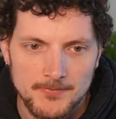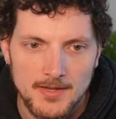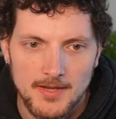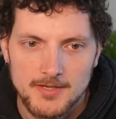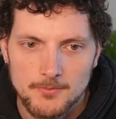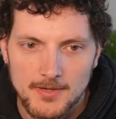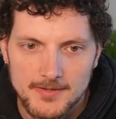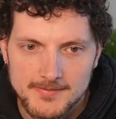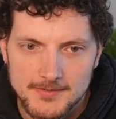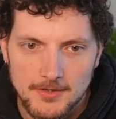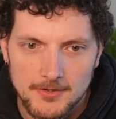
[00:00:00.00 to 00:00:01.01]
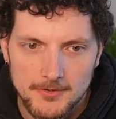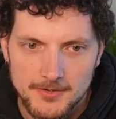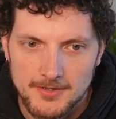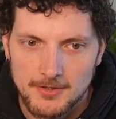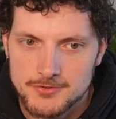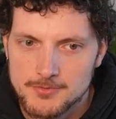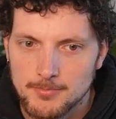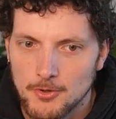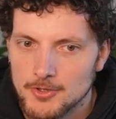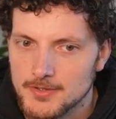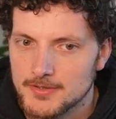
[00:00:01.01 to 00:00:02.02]
Anyways, you're not allowed to
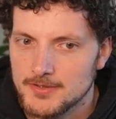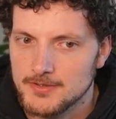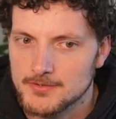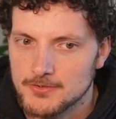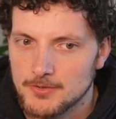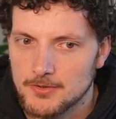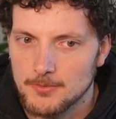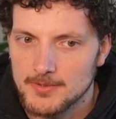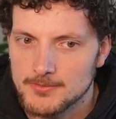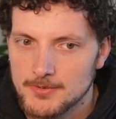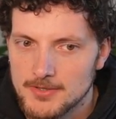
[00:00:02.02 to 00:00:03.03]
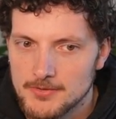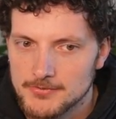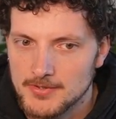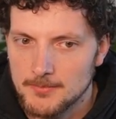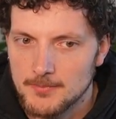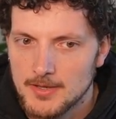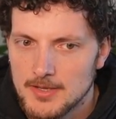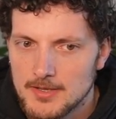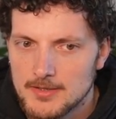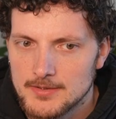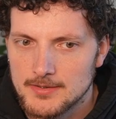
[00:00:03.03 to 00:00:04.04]
block in here. So always when you have
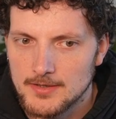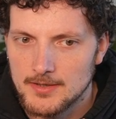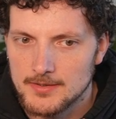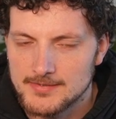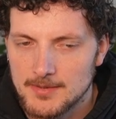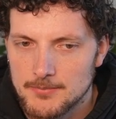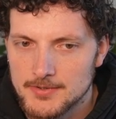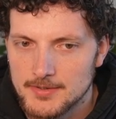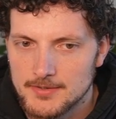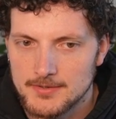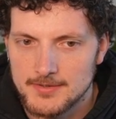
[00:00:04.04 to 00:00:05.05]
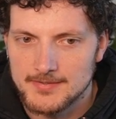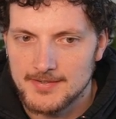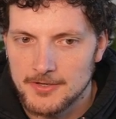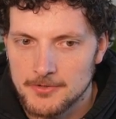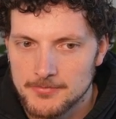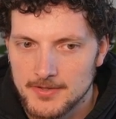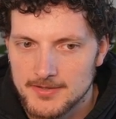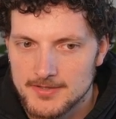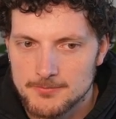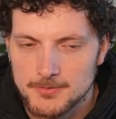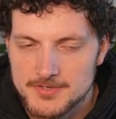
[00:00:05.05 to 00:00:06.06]
something inside of here
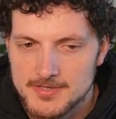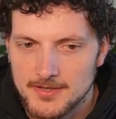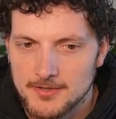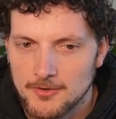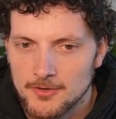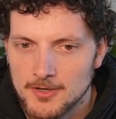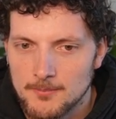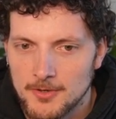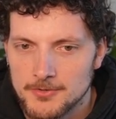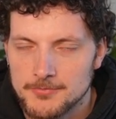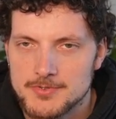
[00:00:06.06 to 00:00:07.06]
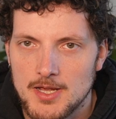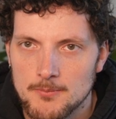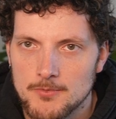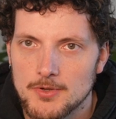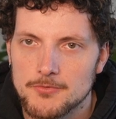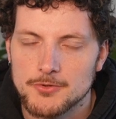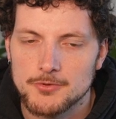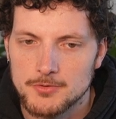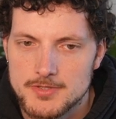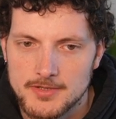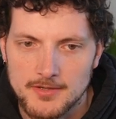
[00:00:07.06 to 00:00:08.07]
that would take a longer amount of time, you have to do
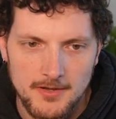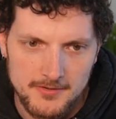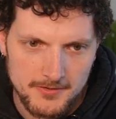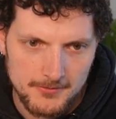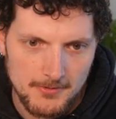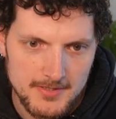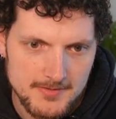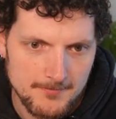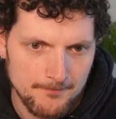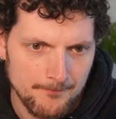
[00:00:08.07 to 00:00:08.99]
it in another thread.